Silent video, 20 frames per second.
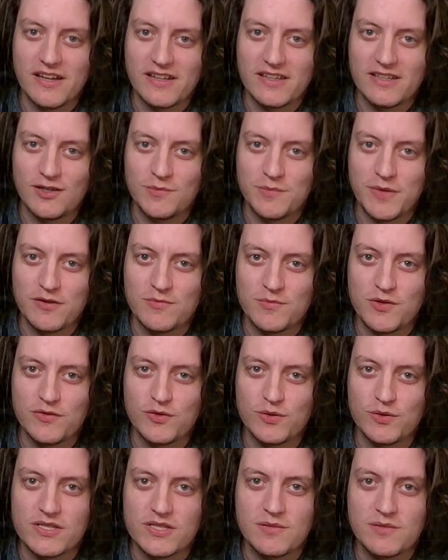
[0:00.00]
killed by
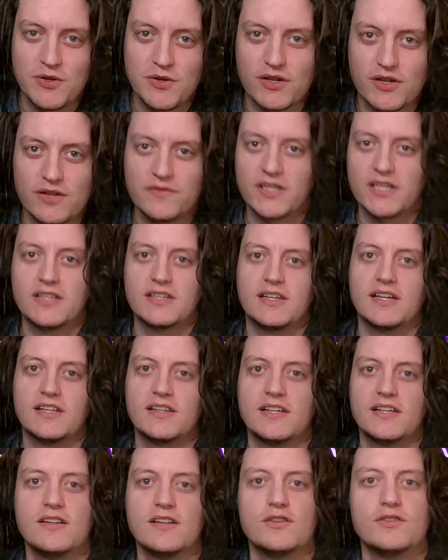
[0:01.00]
removal was comparatively
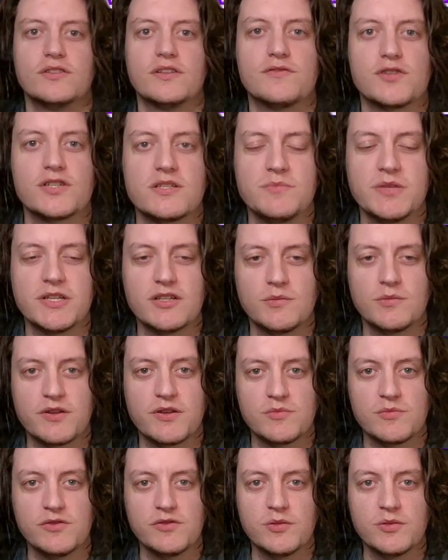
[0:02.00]
unlikely, only for it to be killed by
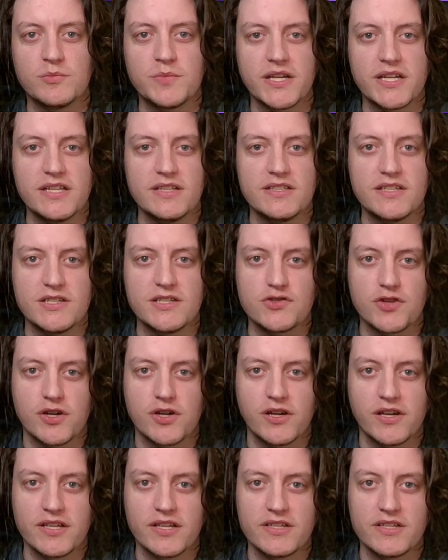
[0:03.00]
removal, but he did
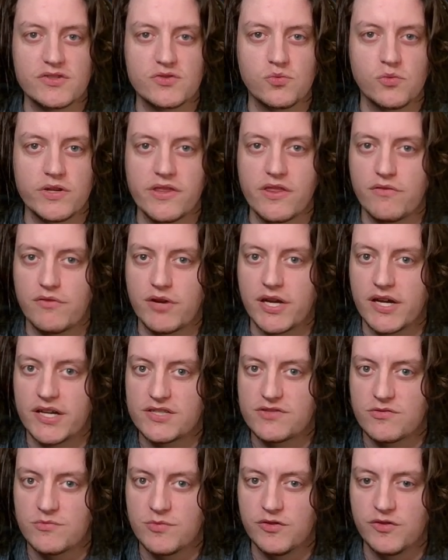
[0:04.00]
draw his 1/3
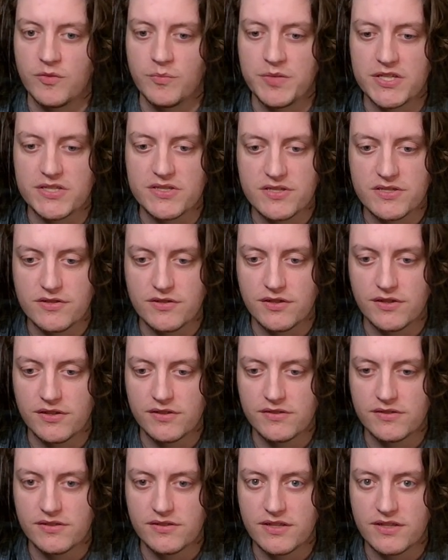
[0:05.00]
cost removal piece, so
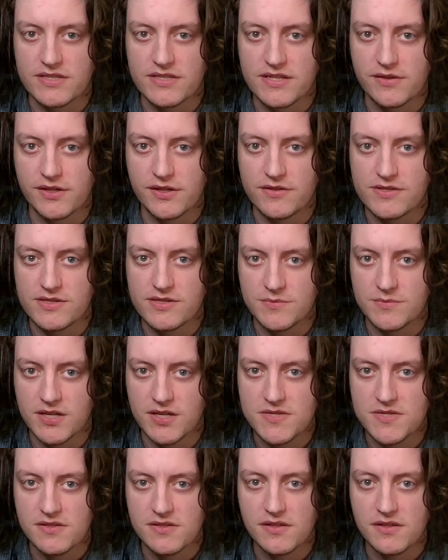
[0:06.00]
that's how it goes
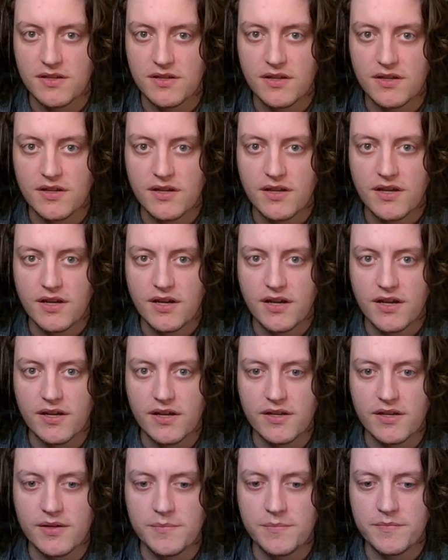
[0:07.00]
sometimes.
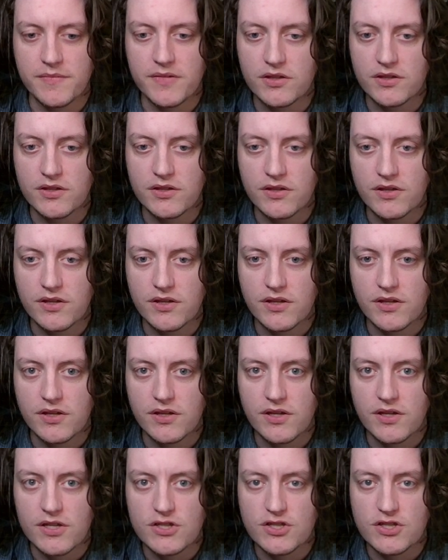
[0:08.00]
Um,
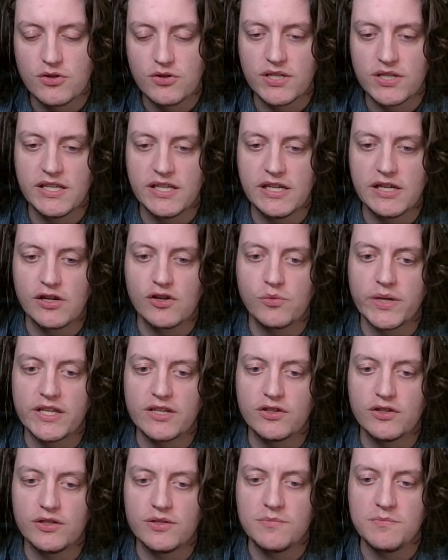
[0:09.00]
So here we
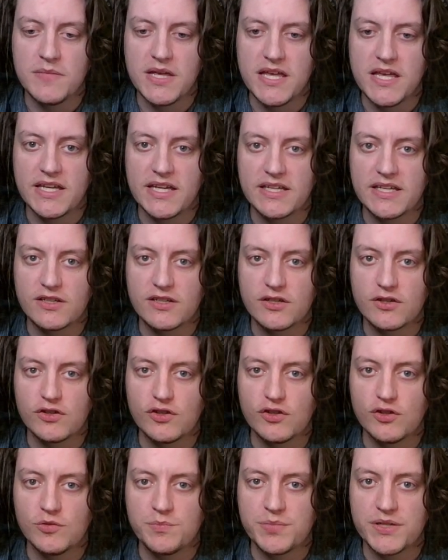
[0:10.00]
could make an
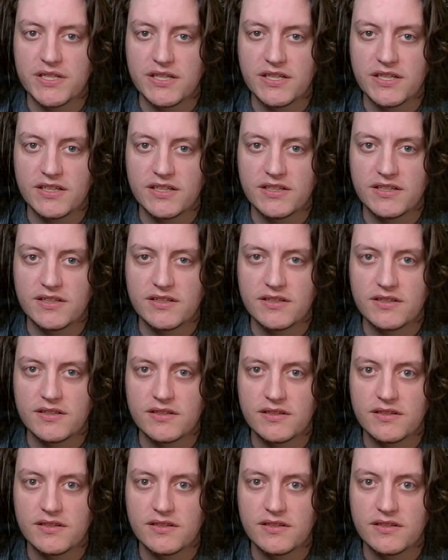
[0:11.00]
opening.